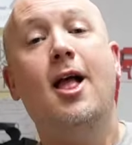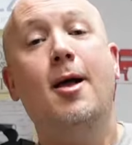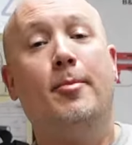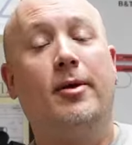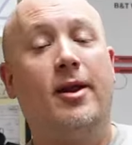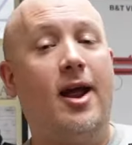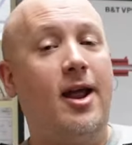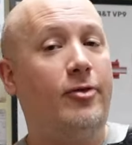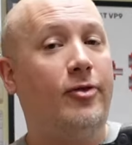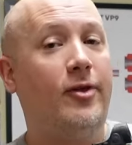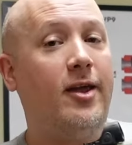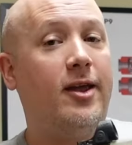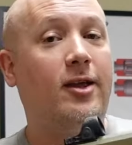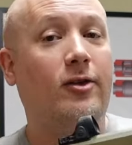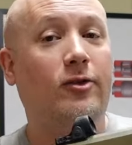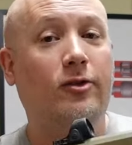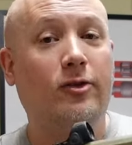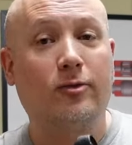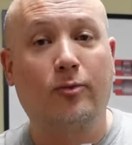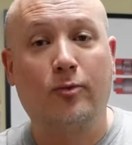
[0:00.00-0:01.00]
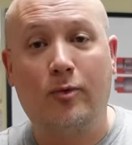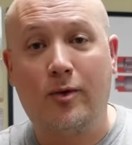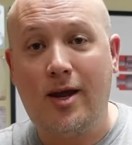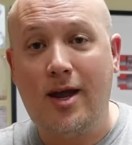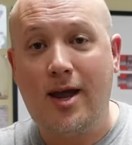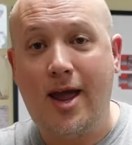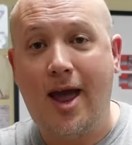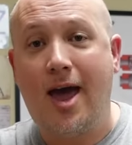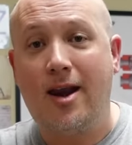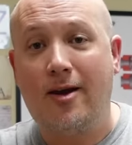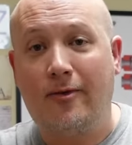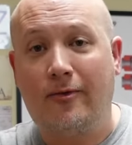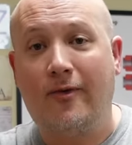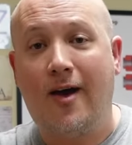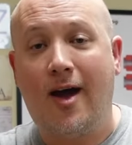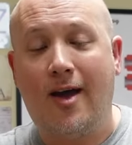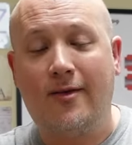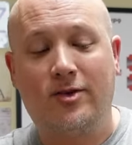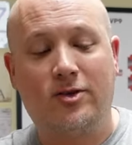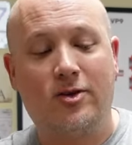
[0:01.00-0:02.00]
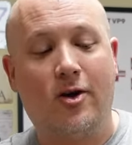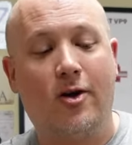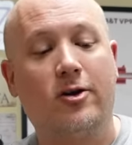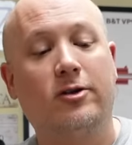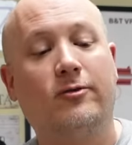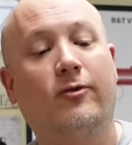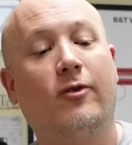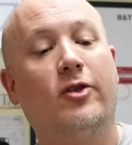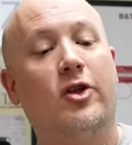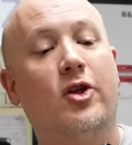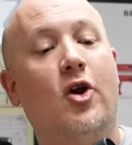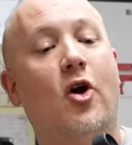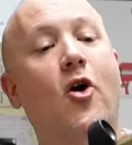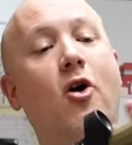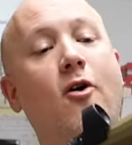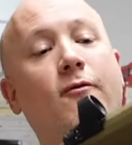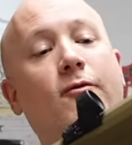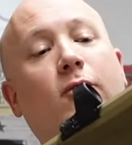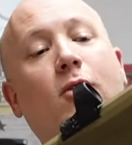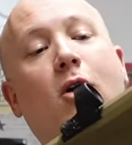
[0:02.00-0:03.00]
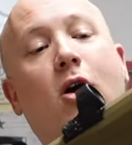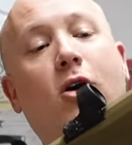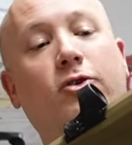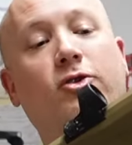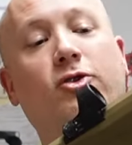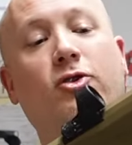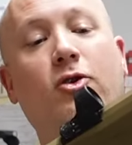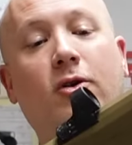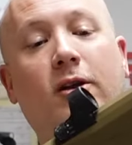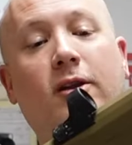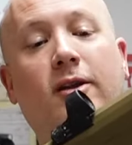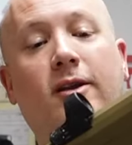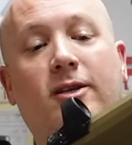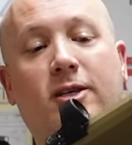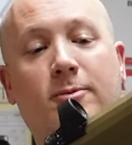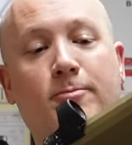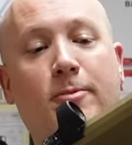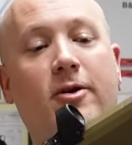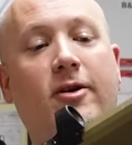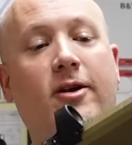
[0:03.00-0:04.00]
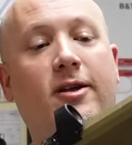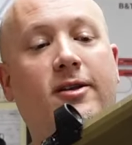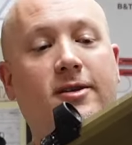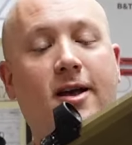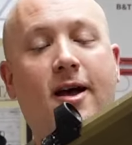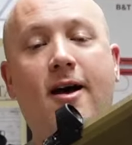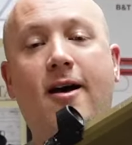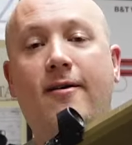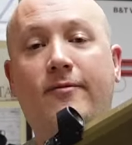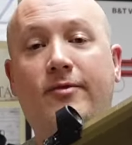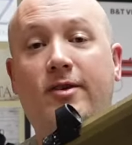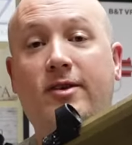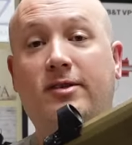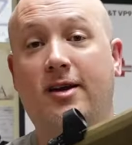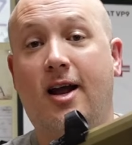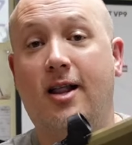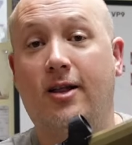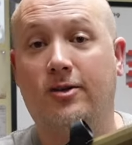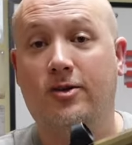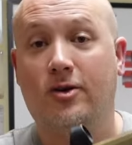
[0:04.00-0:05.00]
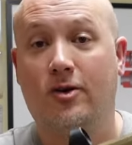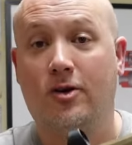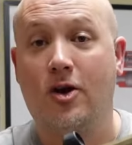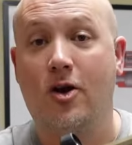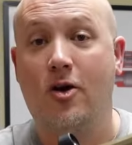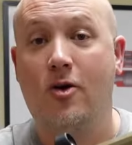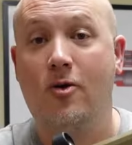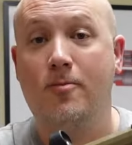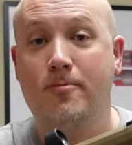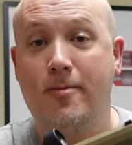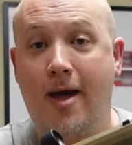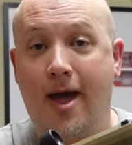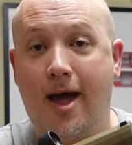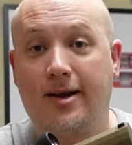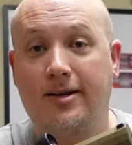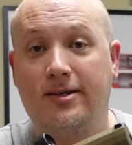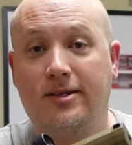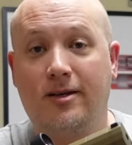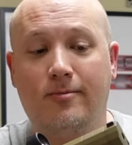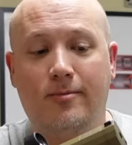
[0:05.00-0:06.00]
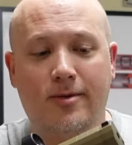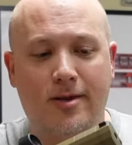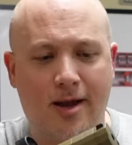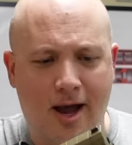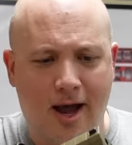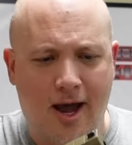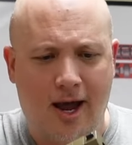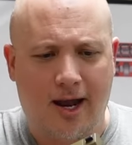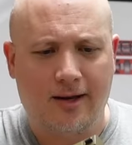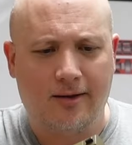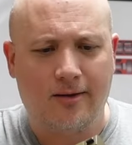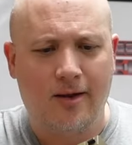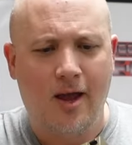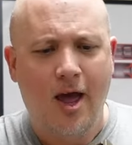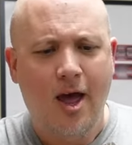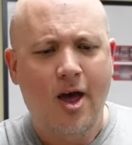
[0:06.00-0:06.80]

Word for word: But I think 3 out of 5 stars for the overall shooting experience of the SilencerCo Maxim 9.